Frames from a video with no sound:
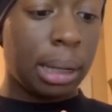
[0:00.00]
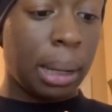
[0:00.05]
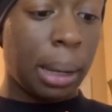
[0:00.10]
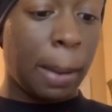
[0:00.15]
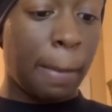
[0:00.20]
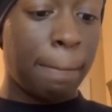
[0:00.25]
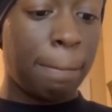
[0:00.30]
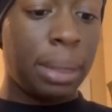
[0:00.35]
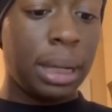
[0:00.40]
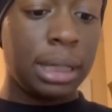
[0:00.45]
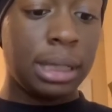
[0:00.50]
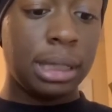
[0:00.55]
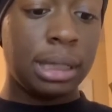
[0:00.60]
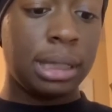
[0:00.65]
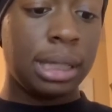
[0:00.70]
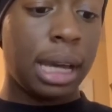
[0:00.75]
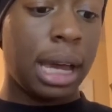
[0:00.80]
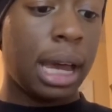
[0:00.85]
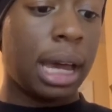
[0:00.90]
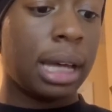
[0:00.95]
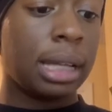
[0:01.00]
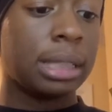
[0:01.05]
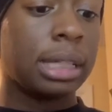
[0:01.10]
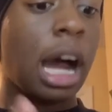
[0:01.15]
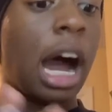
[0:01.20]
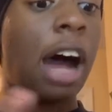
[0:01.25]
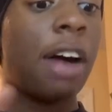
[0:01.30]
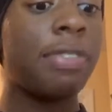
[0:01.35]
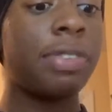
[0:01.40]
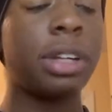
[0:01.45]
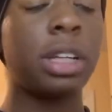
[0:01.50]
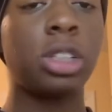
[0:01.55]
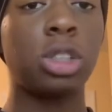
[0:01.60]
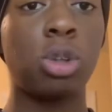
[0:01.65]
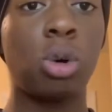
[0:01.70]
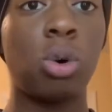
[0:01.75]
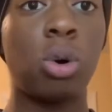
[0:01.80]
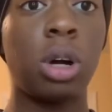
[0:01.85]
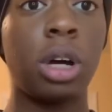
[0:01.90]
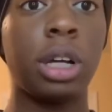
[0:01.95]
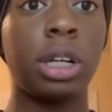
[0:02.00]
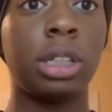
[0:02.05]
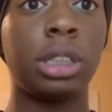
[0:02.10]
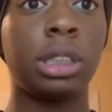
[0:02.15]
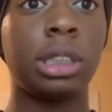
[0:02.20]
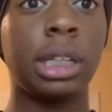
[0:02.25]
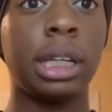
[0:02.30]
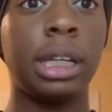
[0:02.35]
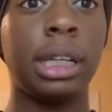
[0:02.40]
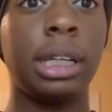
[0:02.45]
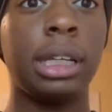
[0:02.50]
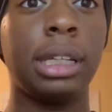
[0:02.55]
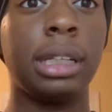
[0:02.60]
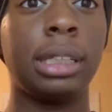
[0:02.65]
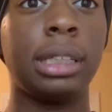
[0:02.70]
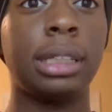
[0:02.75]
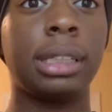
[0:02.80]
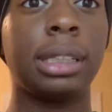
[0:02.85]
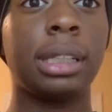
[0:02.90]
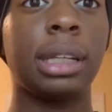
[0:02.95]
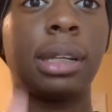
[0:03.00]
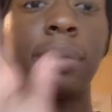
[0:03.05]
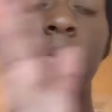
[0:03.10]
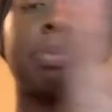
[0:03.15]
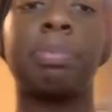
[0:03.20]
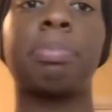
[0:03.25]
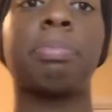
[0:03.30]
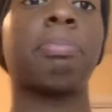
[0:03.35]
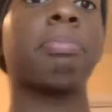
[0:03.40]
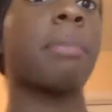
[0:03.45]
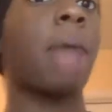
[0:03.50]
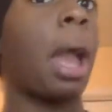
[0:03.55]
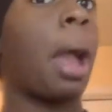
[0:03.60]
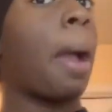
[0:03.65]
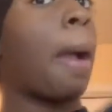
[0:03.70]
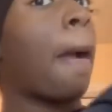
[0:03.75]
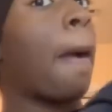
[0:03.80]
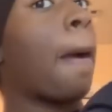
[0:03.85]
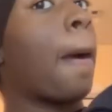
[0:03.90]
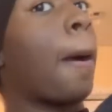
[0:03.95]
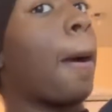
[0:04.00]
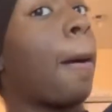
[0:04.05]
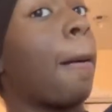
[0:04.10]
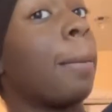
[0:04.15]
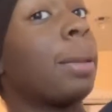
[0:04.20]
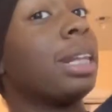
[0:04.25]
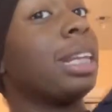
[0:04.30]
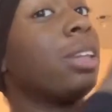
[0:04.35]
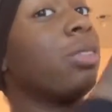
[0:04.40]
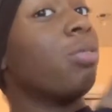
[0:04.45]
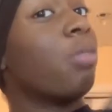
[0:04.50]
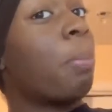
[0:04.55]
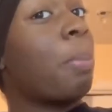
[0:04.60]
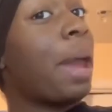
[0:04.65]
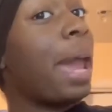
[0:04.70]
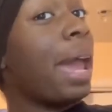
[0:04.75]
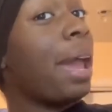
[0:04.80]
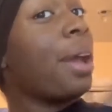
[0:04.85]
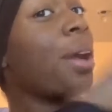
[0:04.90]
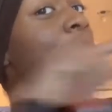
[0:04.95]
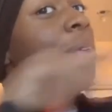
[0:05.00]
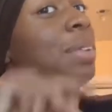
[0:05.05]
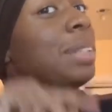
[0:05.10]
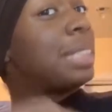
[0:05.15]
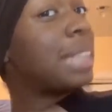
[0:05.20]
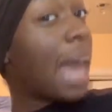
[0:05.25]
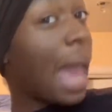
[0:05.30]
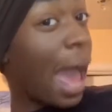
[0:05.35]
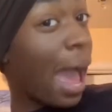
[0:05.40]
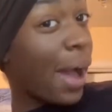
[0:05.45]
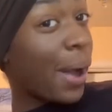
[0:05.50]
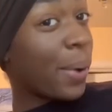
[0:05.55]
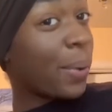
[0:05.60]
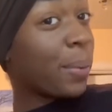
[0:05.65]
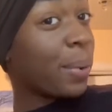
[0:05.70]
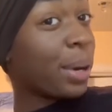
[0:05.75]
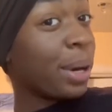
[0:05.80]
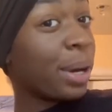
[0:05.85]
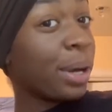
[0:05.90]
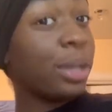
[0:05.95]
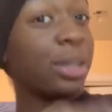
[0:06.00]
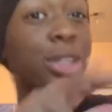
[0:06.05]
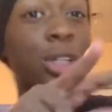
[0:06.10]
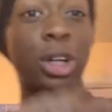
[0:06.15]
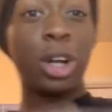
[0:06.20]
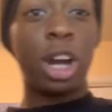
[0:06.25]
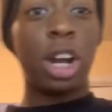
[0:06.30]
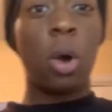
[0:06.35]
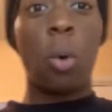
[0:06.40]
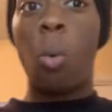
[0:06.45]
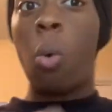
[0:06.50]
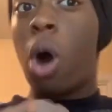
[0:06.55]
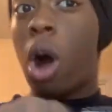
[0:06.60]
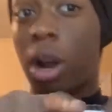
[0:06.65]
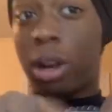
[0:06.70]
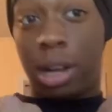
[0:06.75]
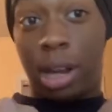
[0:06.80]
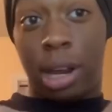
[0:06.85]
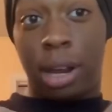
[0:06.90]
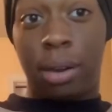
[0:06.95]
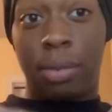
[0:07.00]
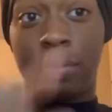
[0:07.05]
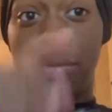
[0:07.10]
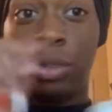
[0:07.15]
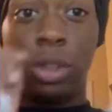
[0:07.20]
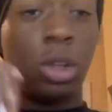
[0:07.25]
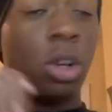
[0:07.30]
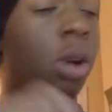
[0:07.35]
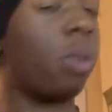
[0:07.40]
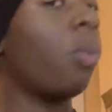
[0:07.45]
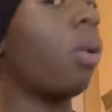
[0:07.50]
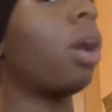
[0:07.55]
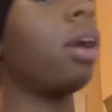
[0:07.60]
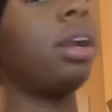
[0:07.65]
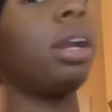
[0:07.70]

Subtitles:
PT test, confidence course is rappel tower. You're gonna walk there. You're gonna walk there.